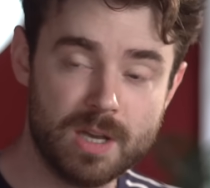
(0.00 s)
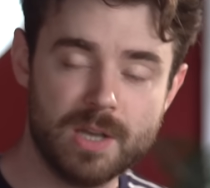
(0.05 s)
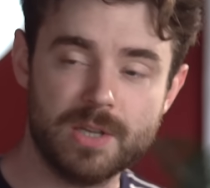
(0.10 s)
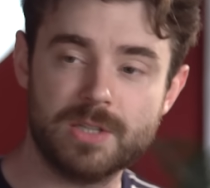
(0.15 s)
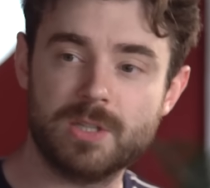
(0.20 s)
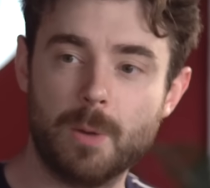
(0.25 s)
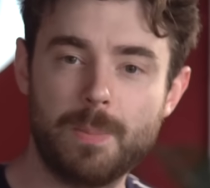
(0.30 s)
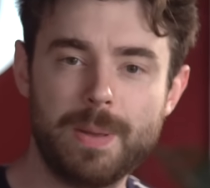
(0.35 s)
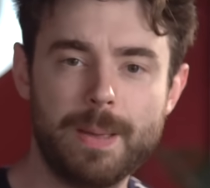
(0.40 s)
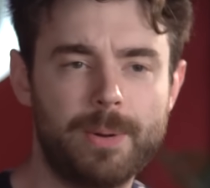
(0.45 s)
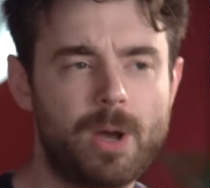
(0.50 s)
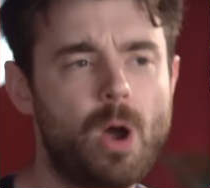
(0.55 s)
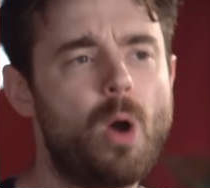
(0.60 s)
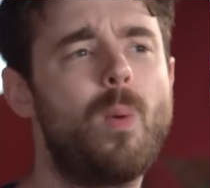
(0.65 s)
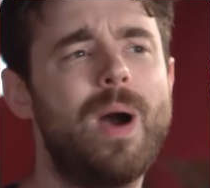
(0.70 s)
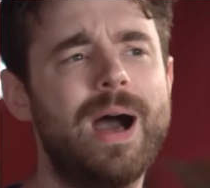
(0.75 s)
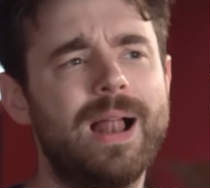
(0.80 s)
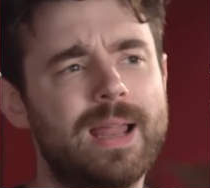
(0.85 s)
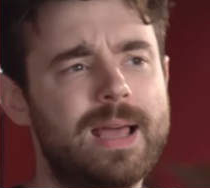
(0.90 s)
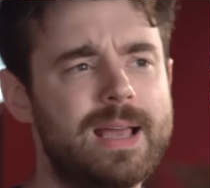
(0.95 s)
So people go,
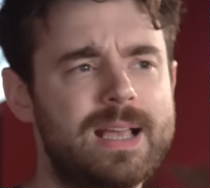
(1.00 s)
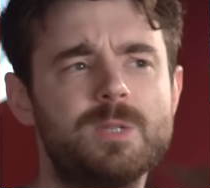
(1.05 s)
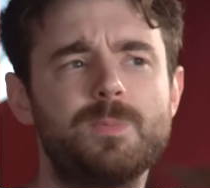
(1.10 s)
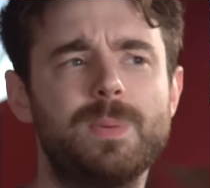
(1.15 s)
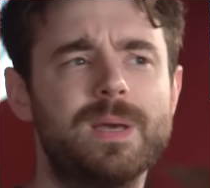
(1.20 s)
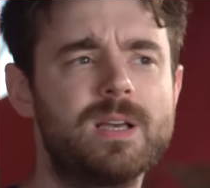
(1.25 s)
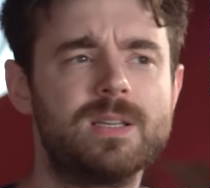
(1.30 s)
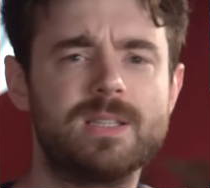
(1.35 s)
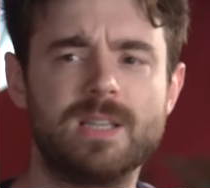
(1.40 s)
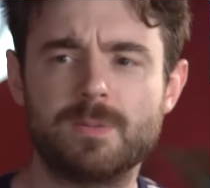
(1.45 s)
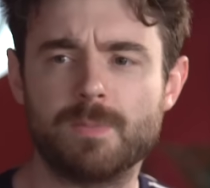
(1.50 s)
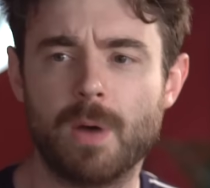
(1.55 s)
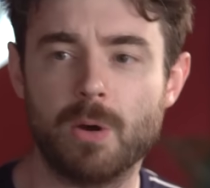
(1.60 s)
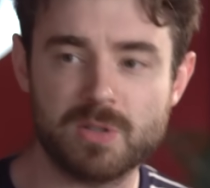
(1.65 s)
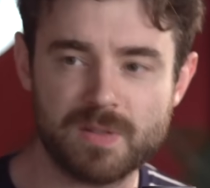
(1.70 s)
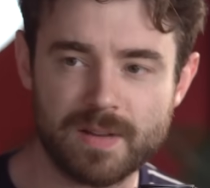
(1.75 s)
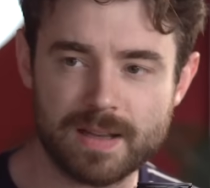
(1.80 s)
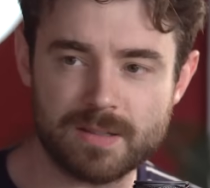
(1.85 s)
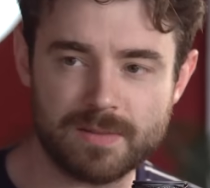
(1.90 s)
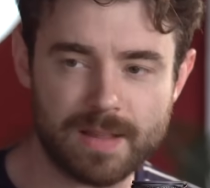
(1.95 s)
well, it's because it's
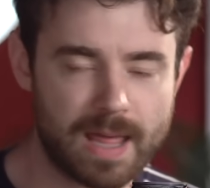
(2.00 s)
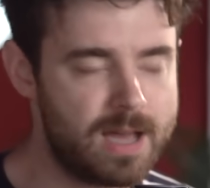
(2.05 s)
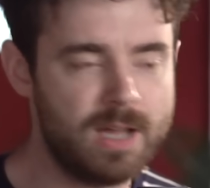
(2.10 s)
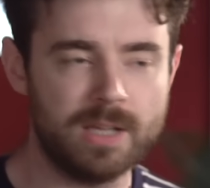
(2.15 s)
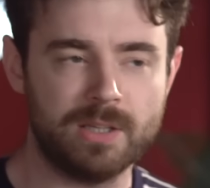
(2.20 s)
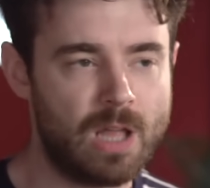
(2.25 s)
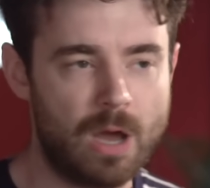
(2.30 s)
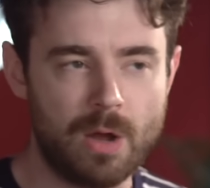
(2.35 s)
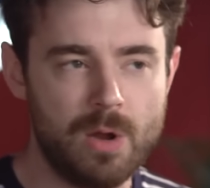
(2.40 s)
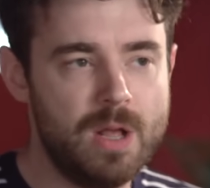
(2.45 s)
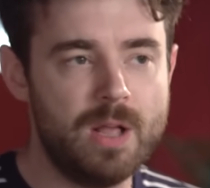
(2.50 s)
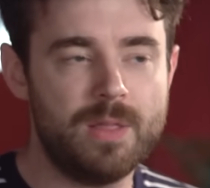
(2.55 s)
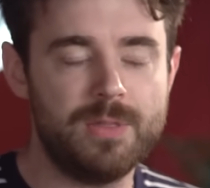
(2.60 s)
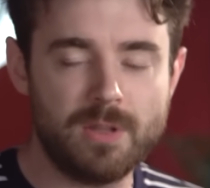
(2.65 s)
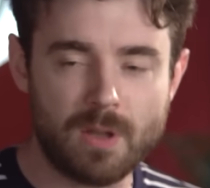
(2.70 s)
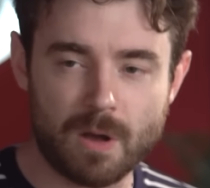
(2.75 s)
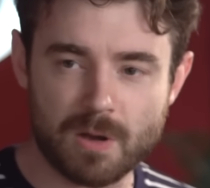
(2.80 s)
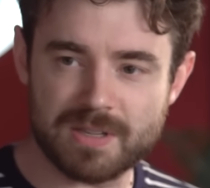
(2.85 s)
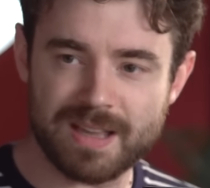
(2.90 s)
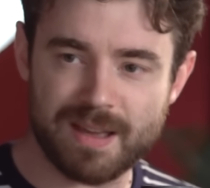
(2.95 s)
motivated for that. No,
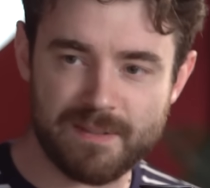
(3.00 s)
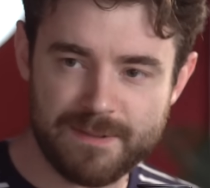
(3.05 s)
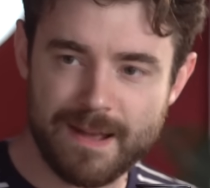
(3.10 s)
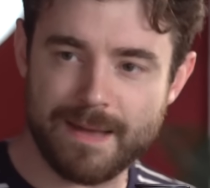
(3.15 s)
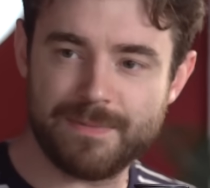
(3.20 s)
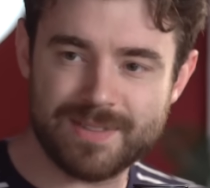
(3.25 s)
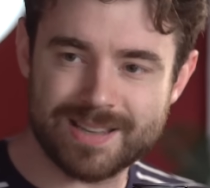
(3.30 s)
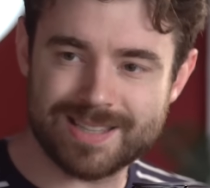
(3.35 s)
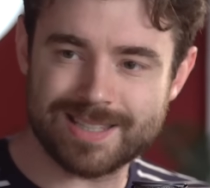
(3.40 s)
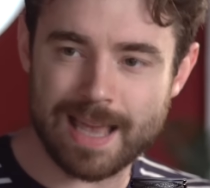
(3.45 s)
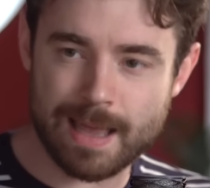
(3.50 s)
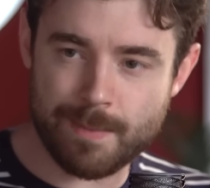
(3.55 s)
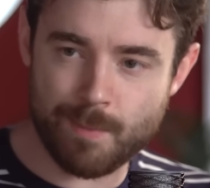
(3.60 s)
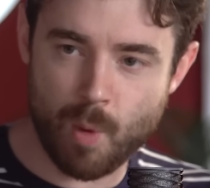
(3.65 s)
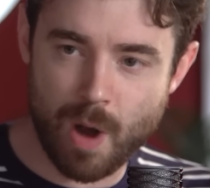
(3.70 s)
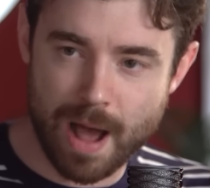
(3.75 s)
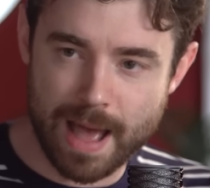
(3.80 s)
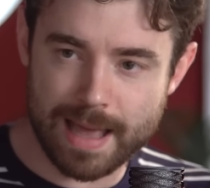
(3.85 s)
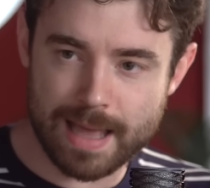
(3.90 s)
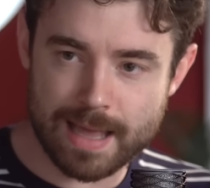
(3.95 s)
the dogs get fed the same
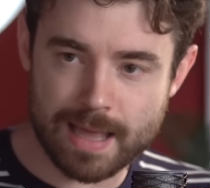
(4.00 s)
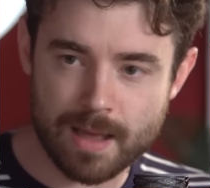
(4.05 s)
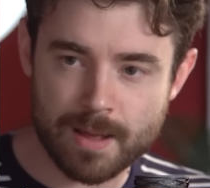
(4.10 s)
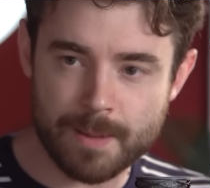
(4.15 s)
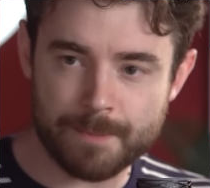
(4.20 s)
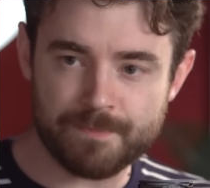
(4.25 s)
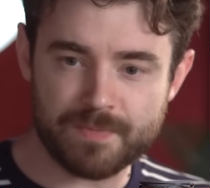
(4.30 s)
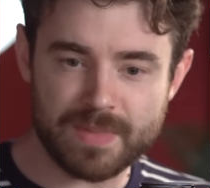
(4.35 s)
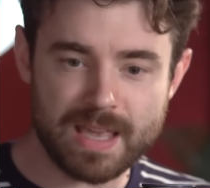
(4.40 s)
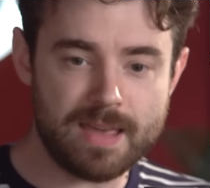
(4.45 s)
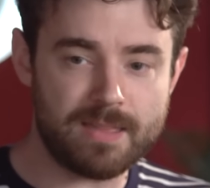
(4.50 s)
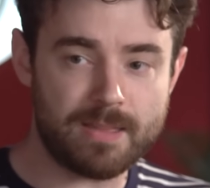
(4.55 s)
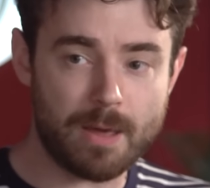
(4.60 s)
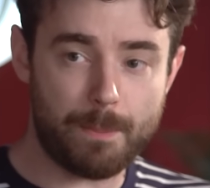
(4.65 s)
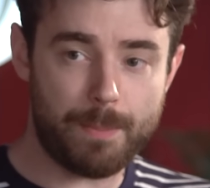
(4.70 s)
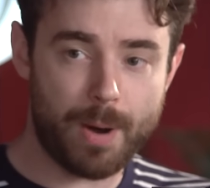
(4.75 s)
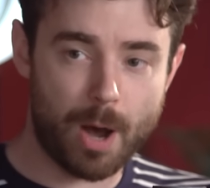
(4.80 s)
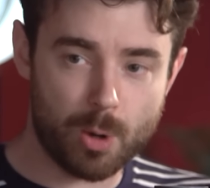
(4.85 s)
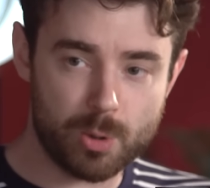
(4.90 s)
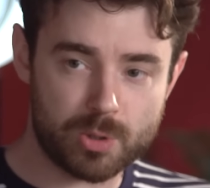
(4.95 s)
way, either
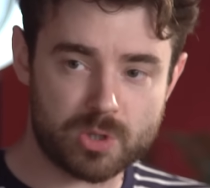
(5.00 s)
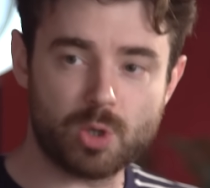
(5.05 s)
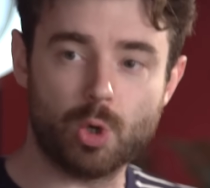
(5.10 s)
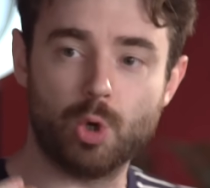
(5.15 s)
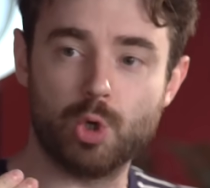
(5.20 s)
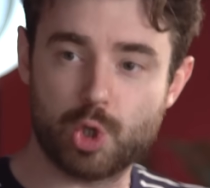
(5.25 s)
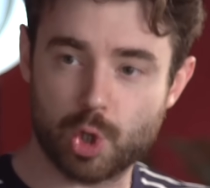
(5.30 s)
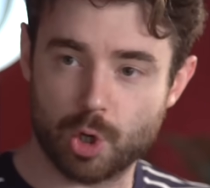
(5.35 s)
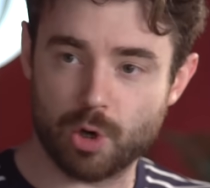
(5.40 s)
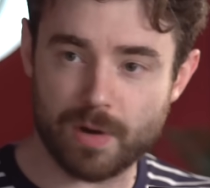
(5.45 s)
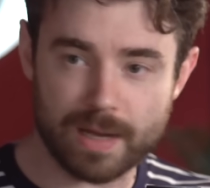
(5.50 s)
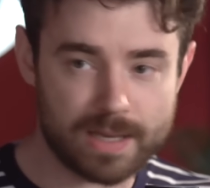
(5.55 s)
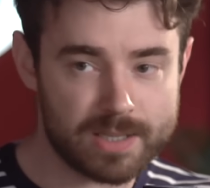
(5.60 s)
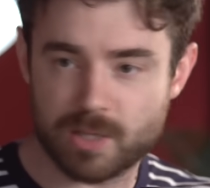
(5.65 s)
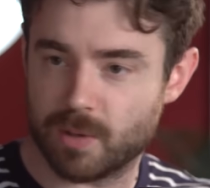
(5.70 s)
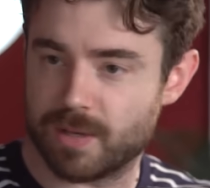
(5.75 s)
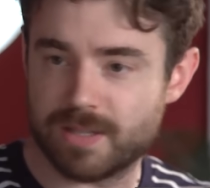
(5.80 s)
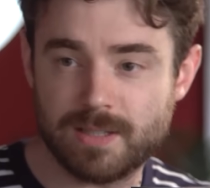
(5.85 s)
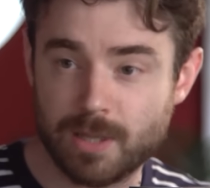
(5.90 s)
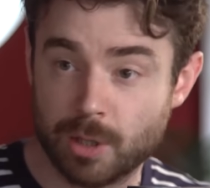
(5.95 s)
post or during.
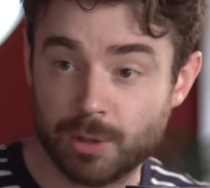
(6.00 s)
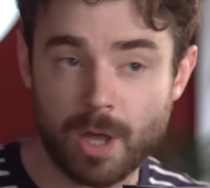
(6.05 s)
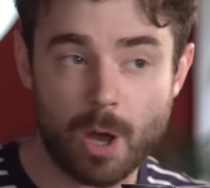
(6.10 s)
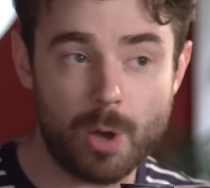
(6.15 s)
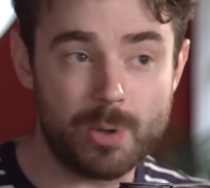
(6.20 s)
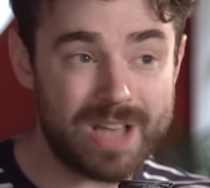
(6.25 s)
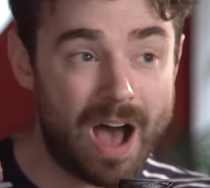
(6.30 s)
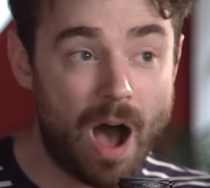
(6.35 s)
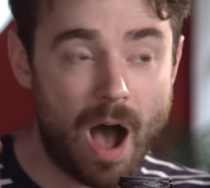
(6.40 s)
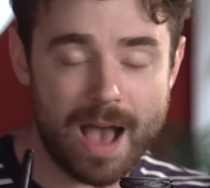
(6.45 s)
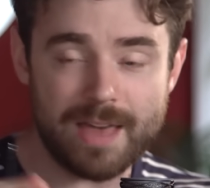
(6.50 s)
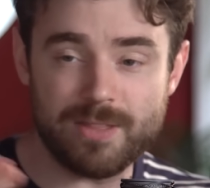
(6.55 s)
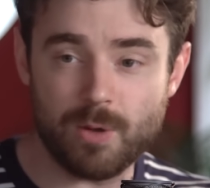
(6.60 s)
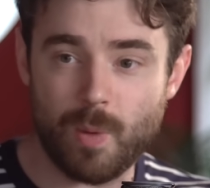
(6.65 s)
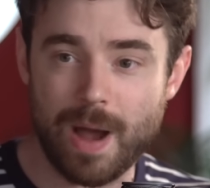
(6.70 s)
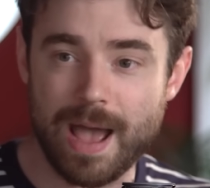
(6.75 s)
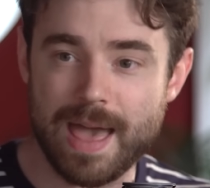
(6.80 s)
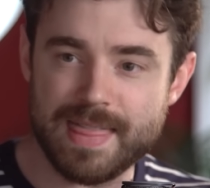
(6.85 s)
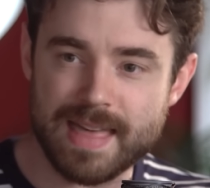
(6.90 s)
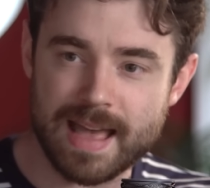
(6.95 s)
So it still knows either
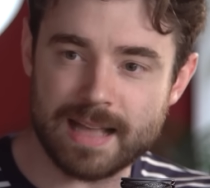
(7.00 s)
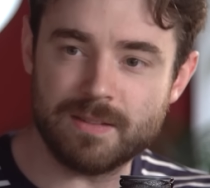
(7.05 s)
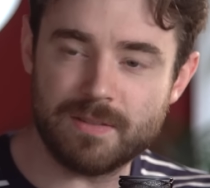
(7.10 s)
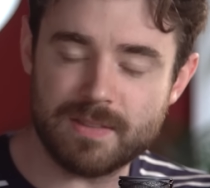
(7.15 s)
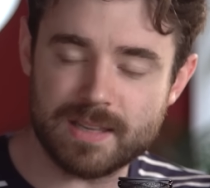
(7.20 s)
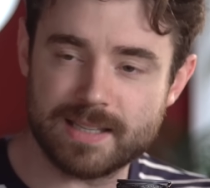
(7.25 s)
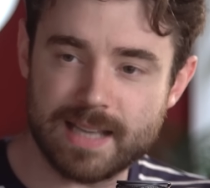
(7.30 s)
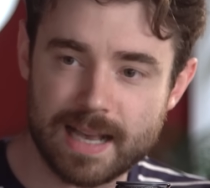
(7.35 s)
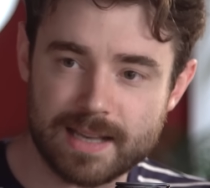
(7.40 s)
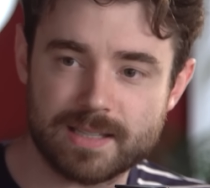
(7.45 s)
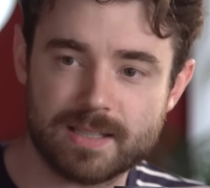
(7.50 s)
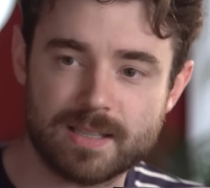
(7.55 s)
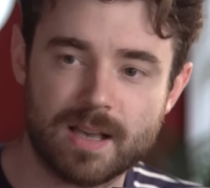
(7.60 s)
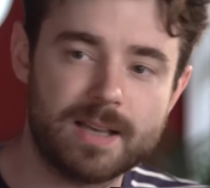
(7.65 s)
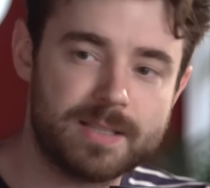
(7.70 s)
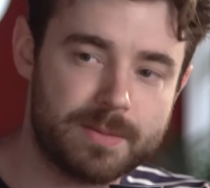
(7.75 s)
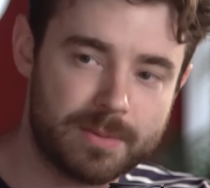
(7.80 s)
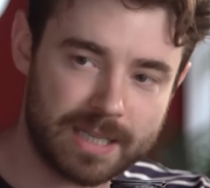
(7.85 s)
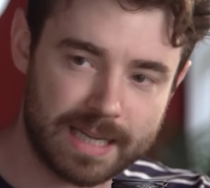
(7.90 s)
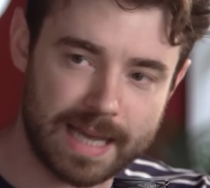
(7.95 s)
way at the end of this
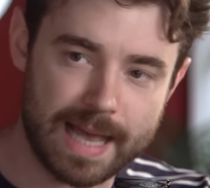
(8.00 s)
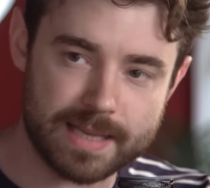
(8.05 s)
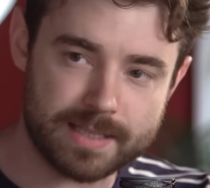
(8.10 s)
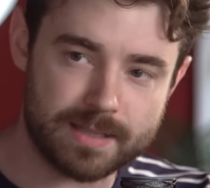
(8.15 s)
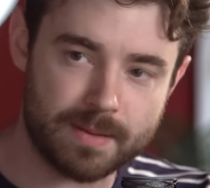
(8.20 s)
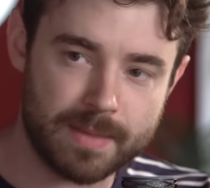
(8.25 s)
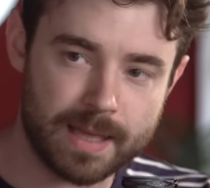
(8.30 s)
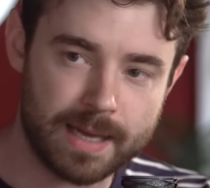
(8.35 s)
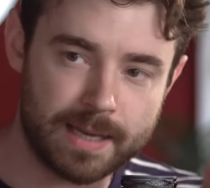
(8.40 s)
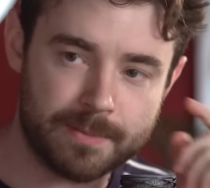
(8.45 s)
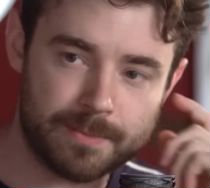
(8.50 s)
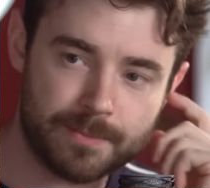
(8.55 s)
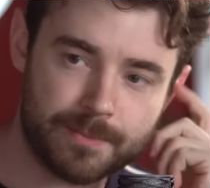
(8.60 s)
exercise I'm going to get something.